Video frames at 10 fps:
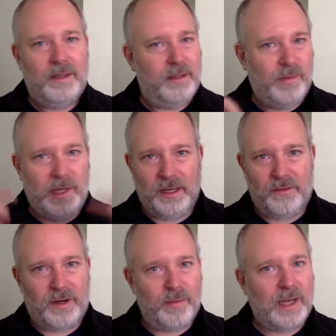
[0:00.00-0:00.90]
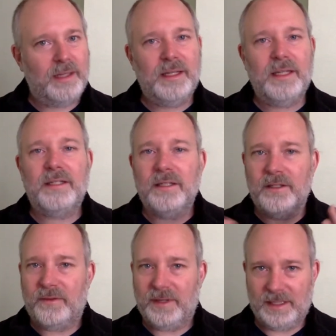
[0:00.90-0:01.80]
in many of our politicians,
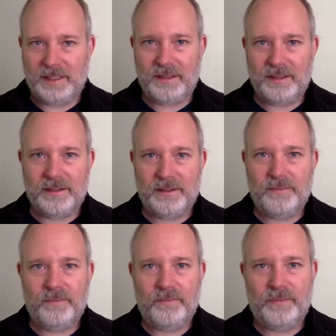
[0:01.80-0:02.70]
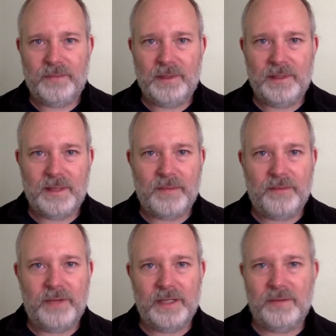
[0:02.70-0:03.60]
for instance, some of
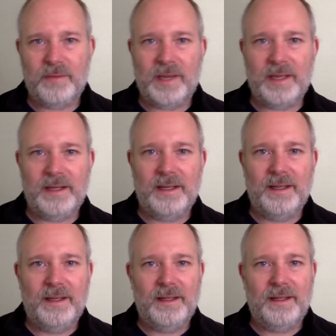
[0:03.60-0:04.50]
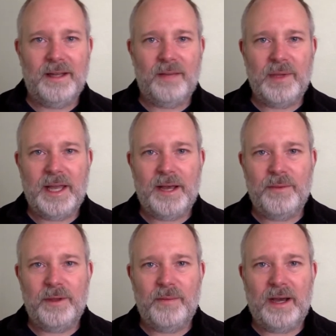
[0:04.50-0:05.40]
which we might not be
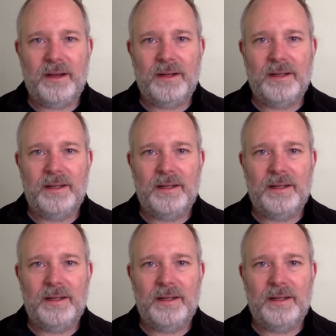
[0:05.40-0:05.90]
happy about.